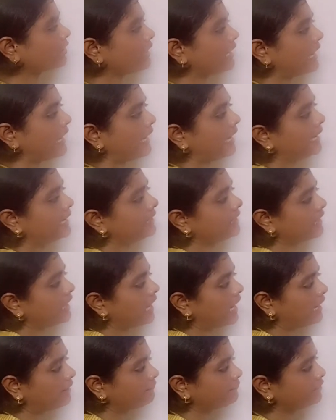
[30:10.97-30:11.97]
and
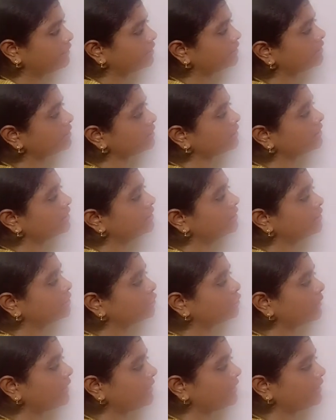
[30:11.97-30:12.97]
after
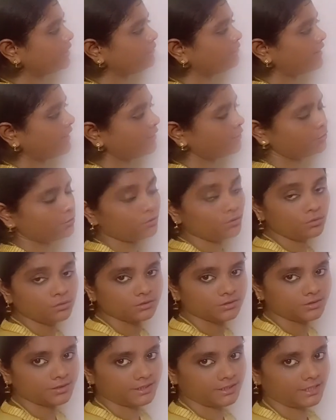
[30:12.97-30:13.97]
25 to
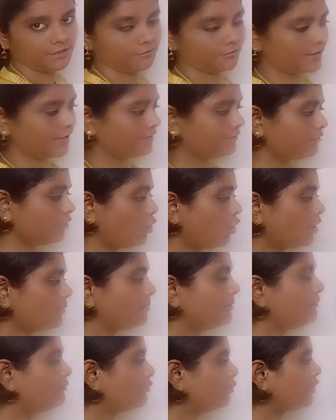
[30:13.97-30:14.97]
35, or
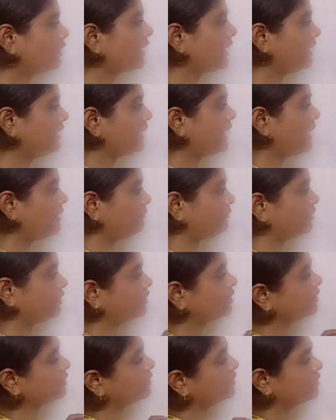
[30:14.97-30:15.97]
before and
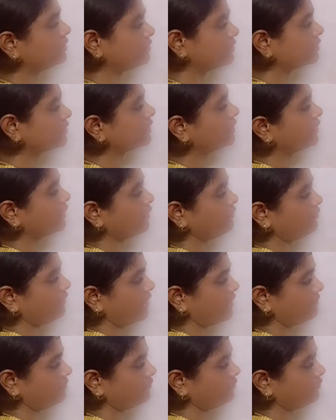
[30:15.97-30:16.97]
after
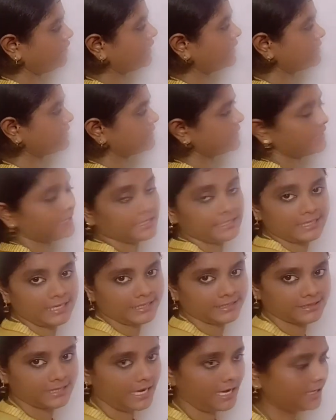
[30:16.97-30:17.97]
35. We can say it
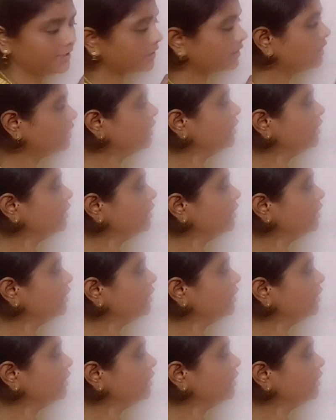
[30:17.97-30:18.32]
like that.